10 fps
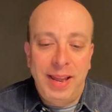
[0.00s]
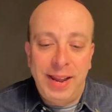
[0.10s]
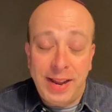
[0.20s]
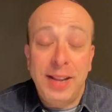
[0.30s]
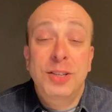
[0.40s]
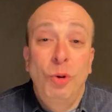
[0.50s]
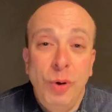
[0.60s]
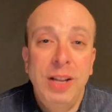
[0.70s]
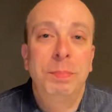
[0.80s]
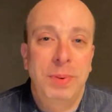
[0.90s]
it's a
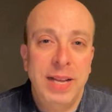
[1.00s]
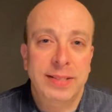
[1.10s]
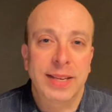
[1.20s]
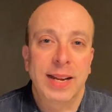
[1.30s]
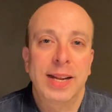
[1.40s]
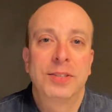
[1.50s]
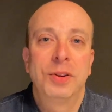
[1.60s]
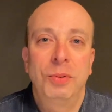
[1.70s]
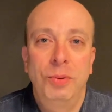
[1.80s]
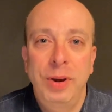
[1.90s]
real blessing. It's
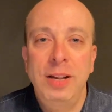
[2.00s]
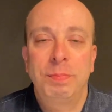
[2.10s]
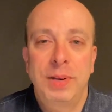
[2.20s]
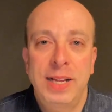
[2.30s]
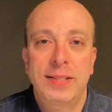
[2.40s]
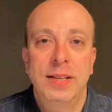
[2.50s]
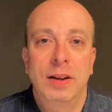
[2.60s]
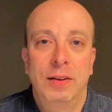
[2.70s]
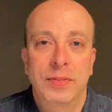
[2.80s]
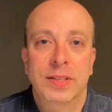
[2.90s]
a real blessing
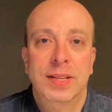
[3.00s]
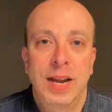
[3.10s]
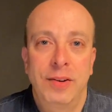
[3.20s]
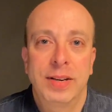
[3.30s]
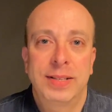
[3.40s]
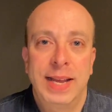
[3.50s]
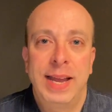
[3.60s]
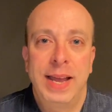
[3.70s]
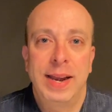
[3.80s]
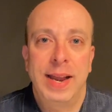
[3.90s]
of this current
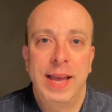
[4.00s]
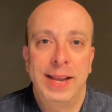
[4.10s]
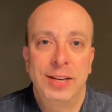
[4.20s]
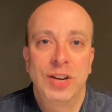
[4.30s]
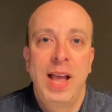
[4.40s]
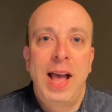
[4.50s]
day and age.